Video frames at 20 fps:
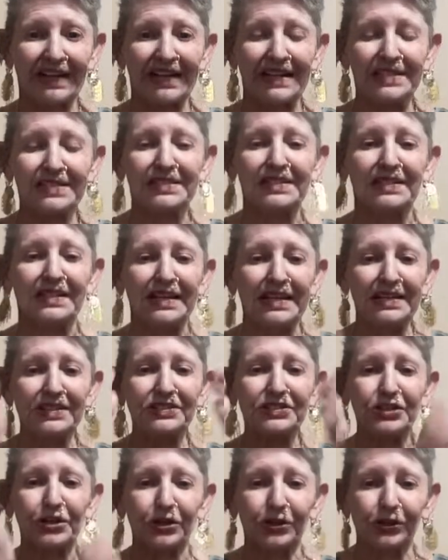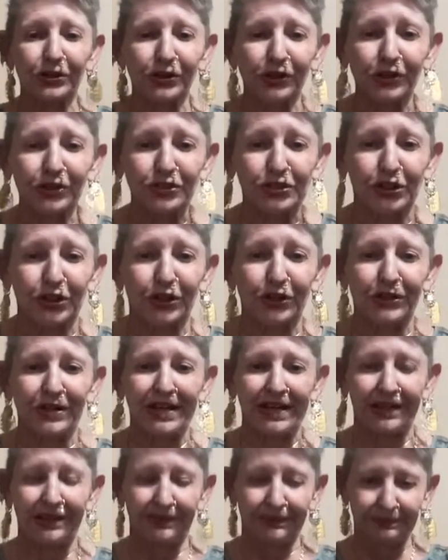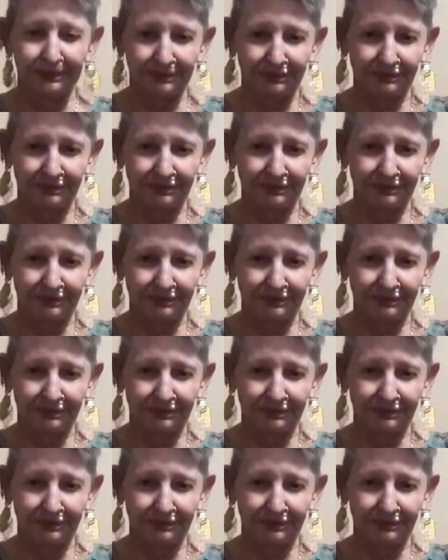It's an internal journey.